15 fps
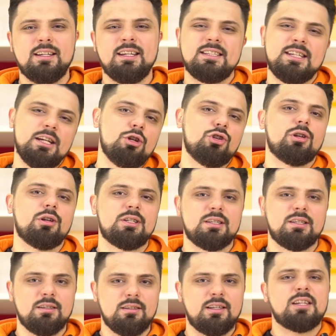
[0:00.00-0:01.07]
these signatures
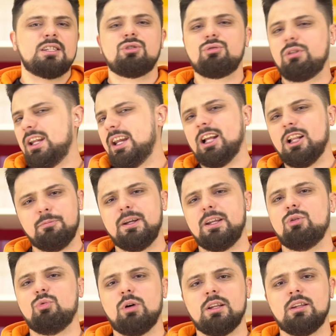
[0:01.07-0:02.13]
doesn't really help
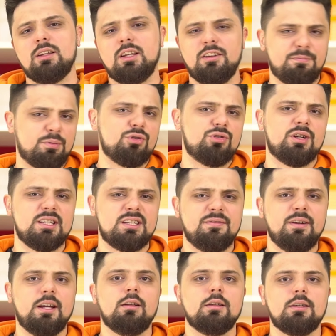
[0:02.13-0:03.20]
anyone if project is failed.